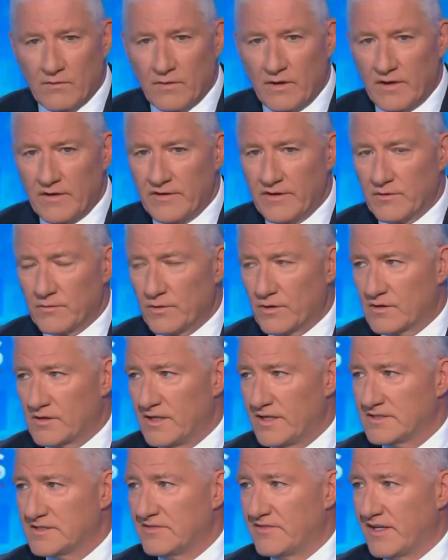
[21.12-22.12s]
well, there were
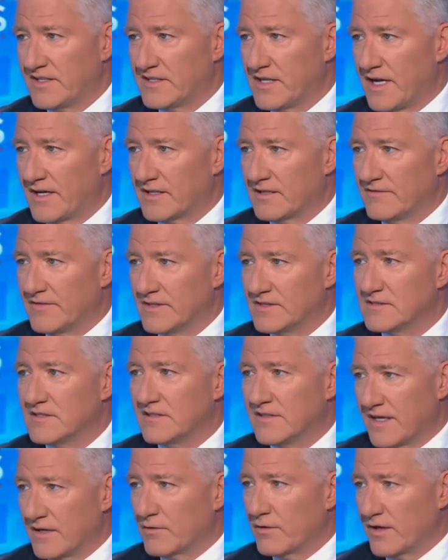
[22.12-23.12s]
classified documents,
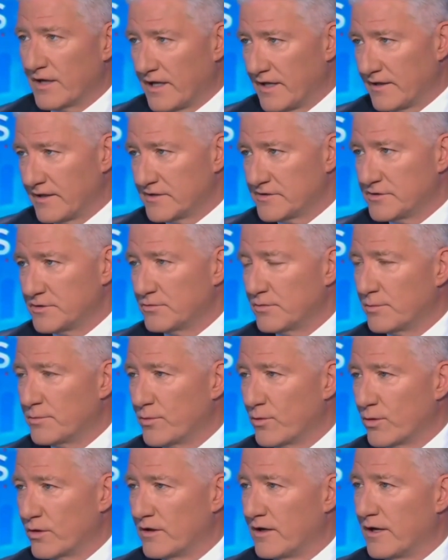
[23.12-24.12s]
and they were in, as you
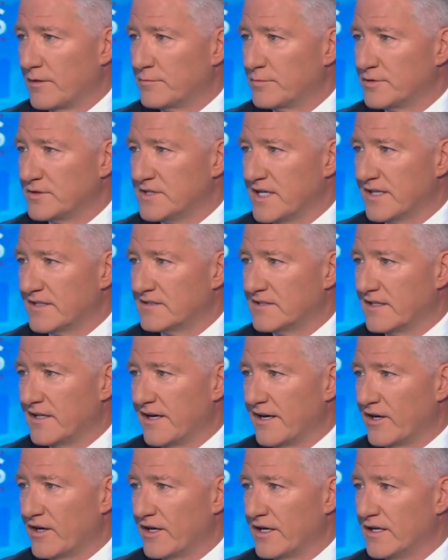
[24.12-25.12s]
report, an unprotected
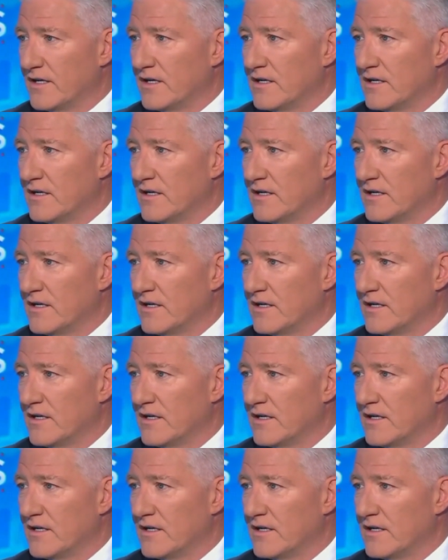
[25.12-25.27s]
area.